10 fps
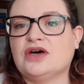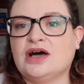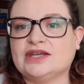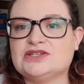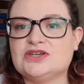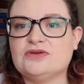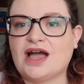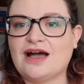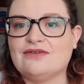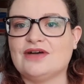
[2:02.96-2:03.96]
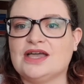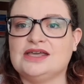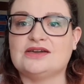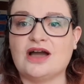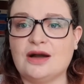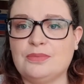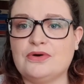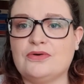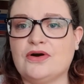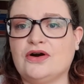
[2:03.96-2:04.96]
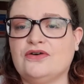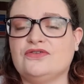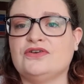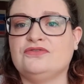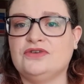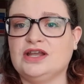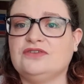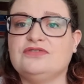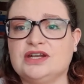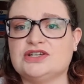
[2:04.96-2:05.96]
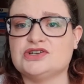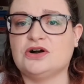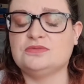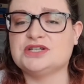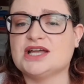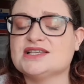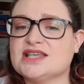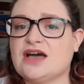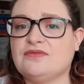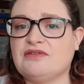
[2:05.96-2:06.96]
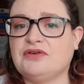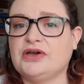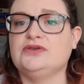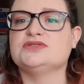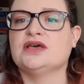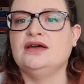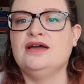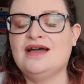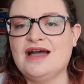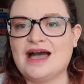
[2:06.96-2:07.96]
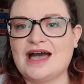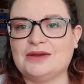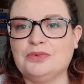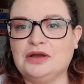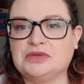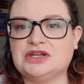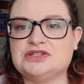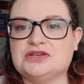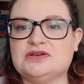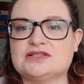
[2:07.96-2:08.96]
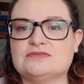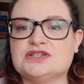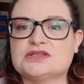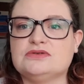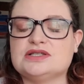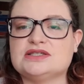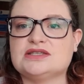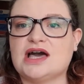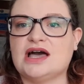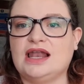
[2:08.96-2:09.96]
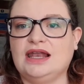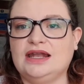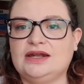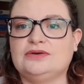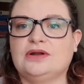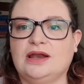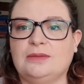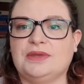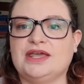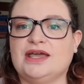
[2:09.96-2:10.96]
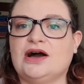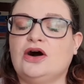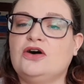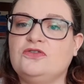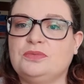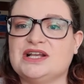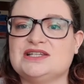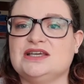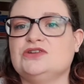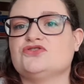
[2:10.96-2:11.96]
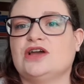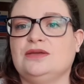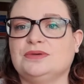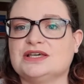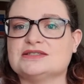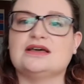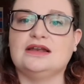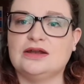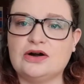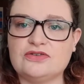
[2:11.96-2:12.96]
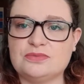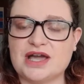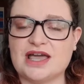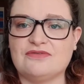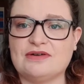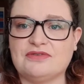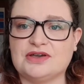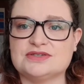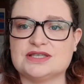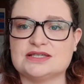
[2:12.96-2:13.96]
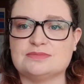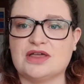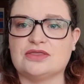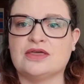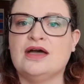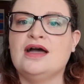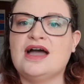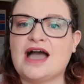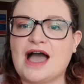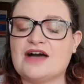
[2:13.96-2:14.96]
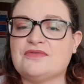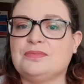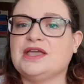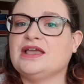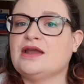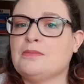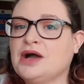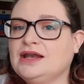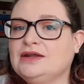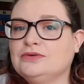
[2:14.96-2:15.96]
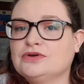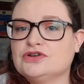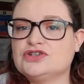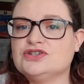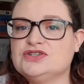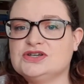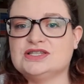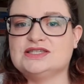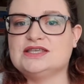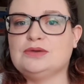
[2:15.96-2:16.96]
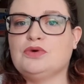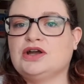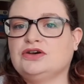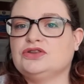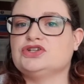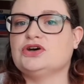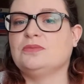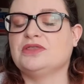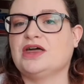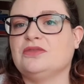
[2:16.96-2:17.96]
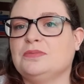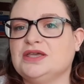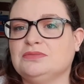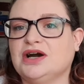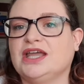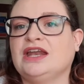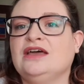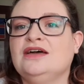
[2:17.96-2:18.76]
I do have a couple of fully finished objects, FFOs, and what I'm going to do is I'm just going to insert a little clip here of my tiered tray, because a lot of my FFOs this month have been my little cushions. You can see one on the top there, the Be Mine.